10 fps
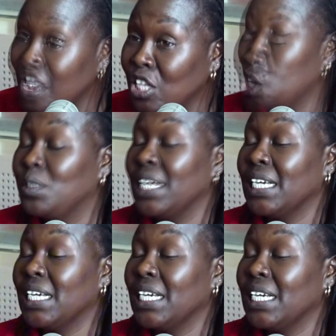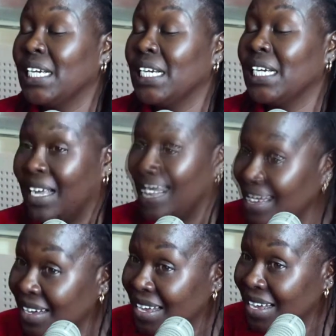the objectives are
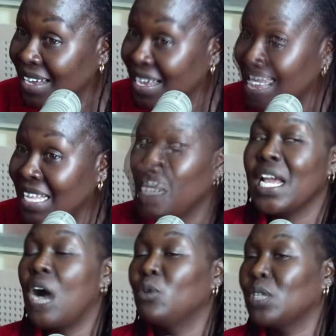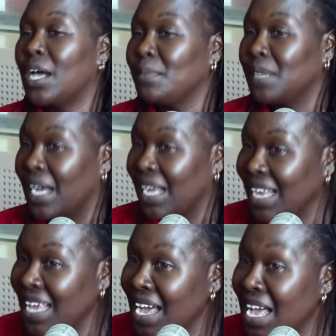clear, the training outcomes are
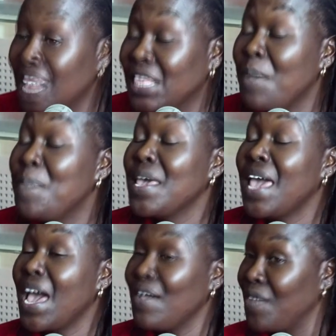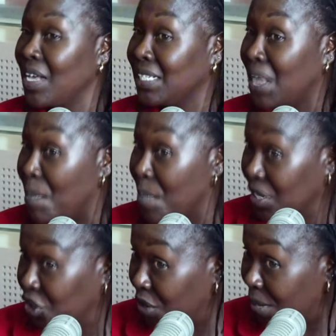clear, the behaviors are
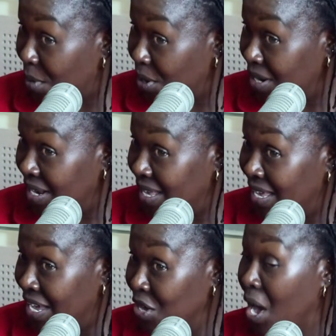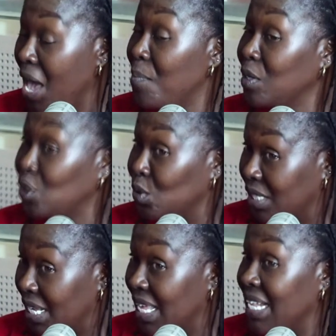measurable. You're able to
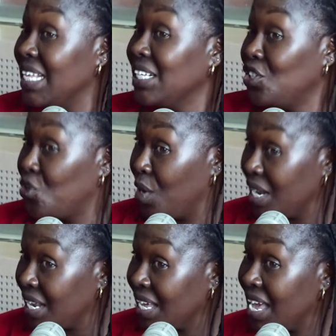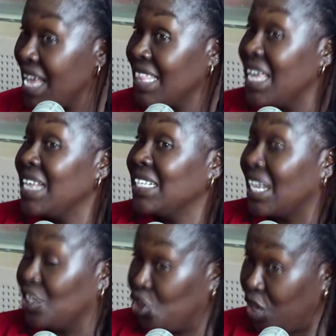see that this training, there
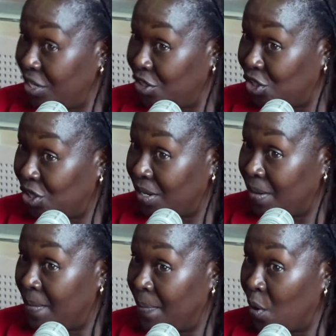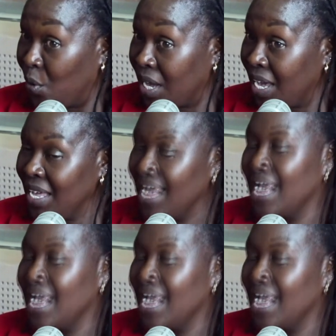is a change. Okay?